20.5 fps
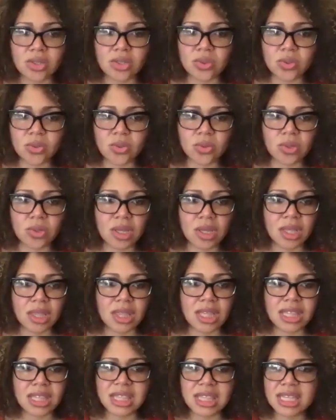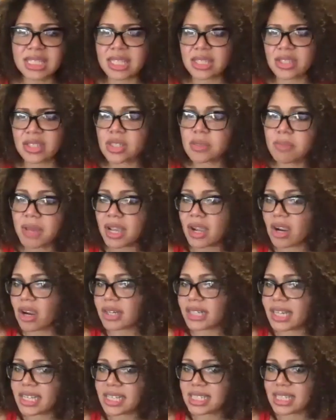to the things that just make our
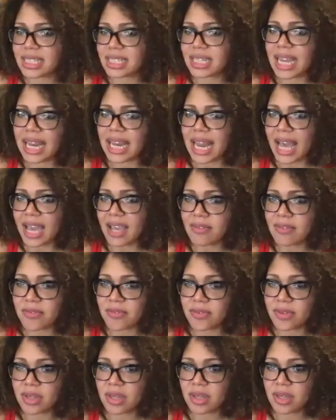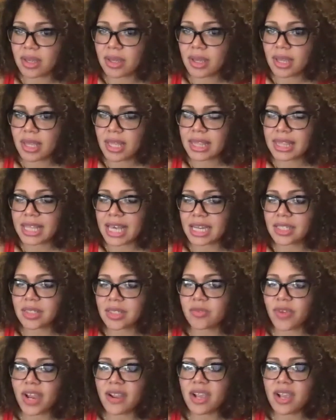day to day life, that
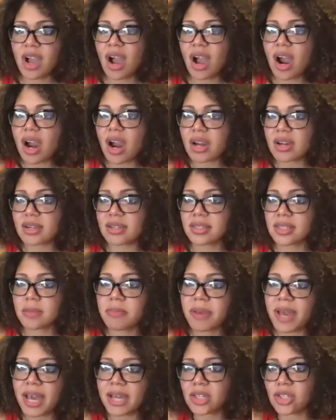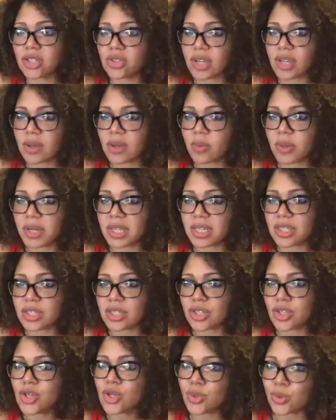is very hard to penetrate when
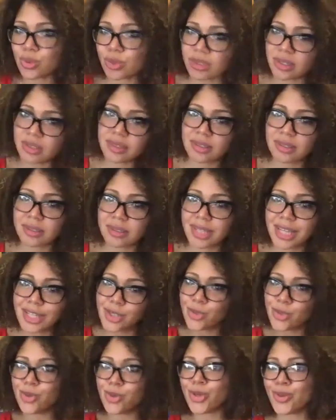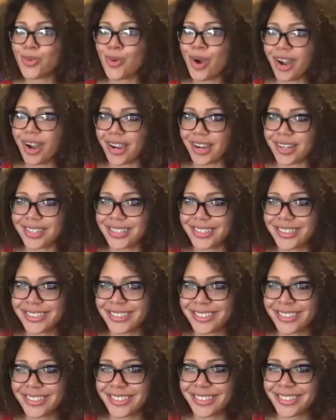it's you. That's who you are,
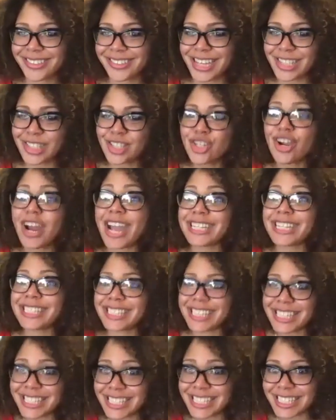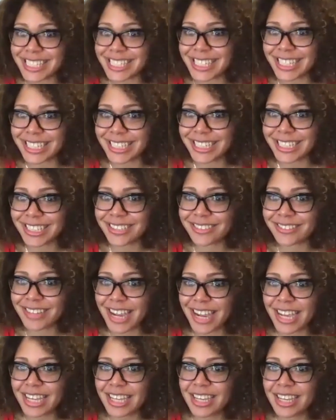that's your identity,
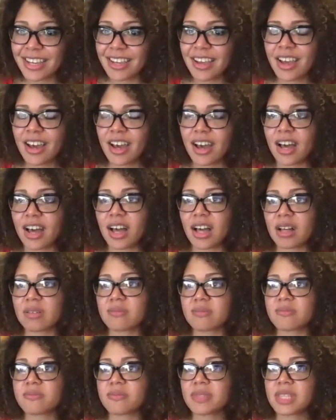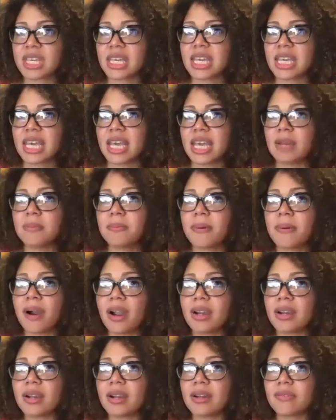right? Um, and
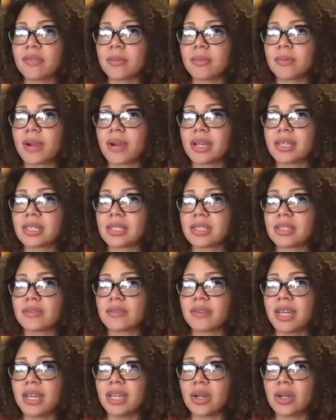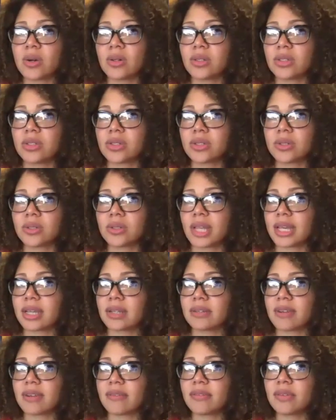part of the process of any cultural like
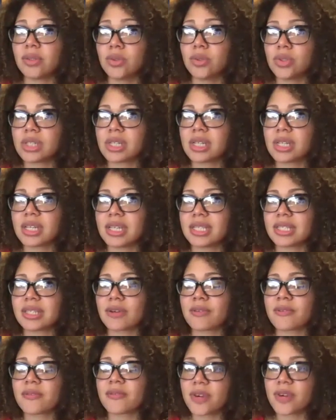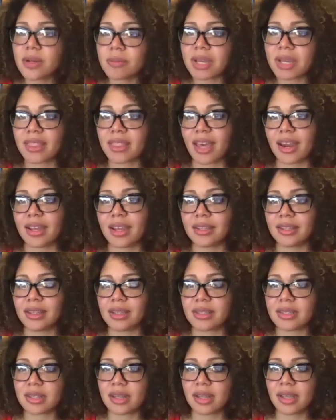revolution is affirming that
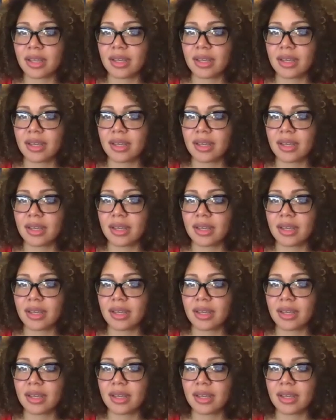identity